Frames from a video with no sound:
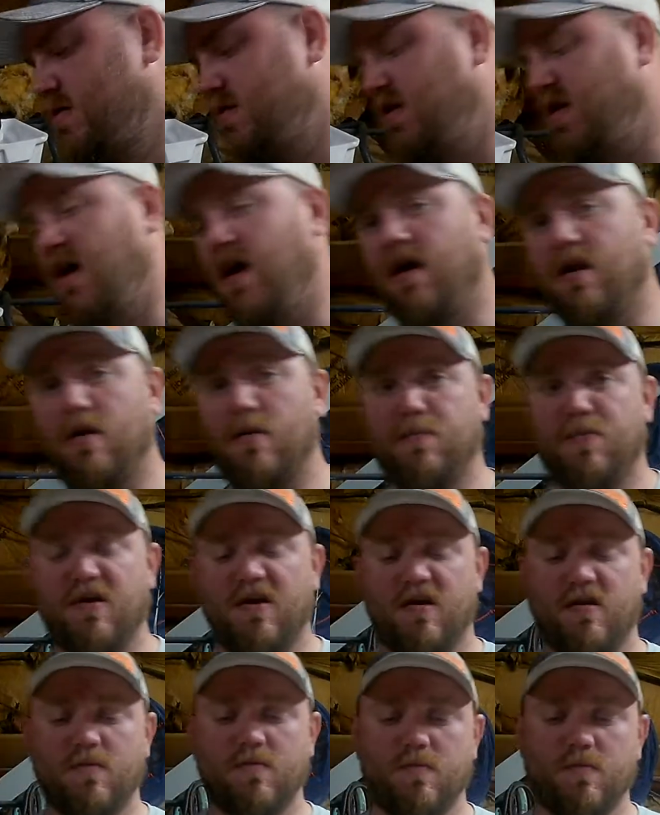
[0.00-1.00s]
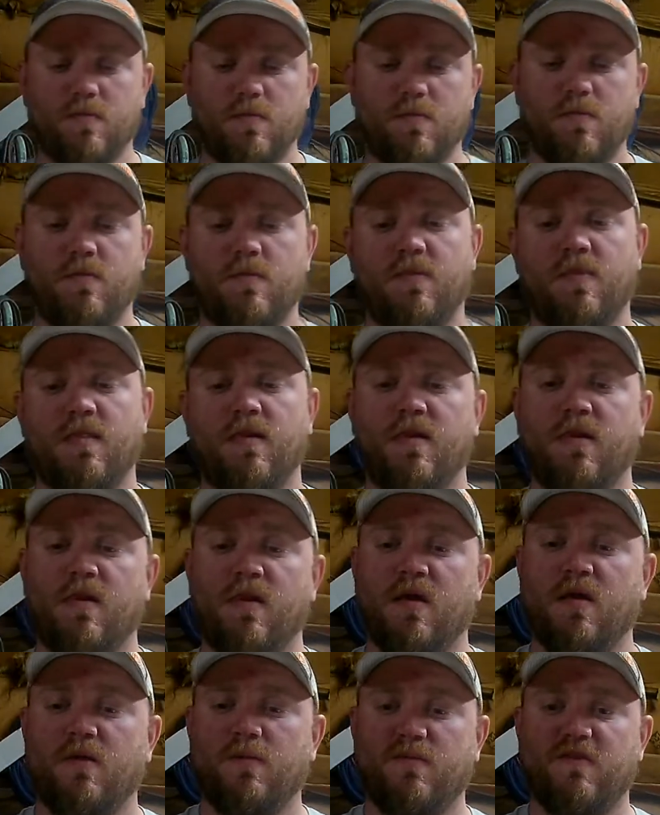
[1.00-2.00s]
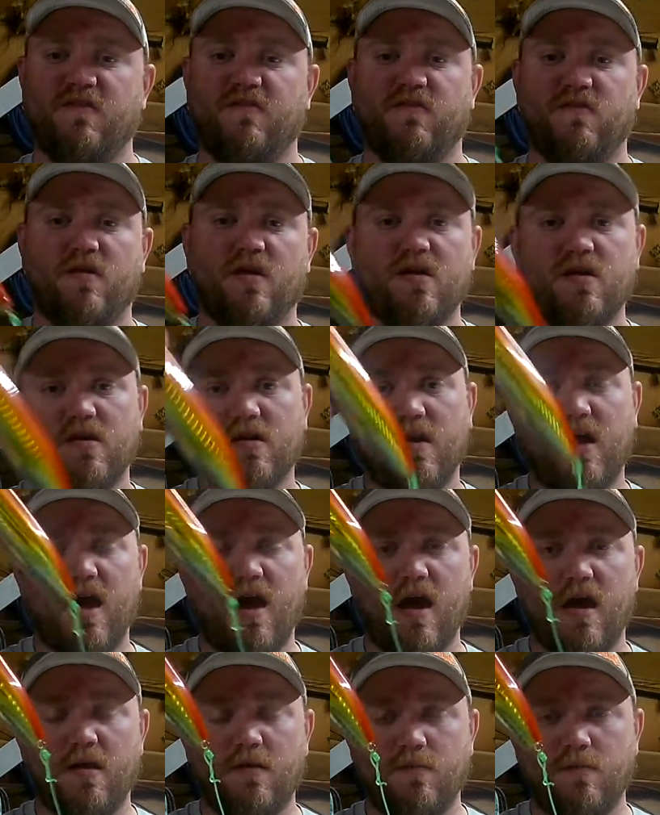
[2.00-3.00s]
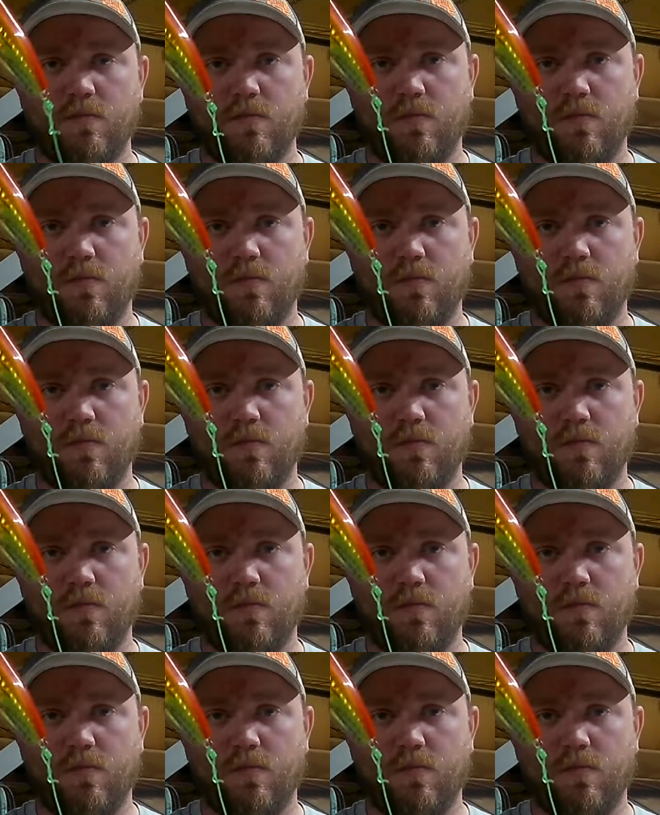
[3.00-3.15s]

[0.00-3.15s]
tied up here, put your leader line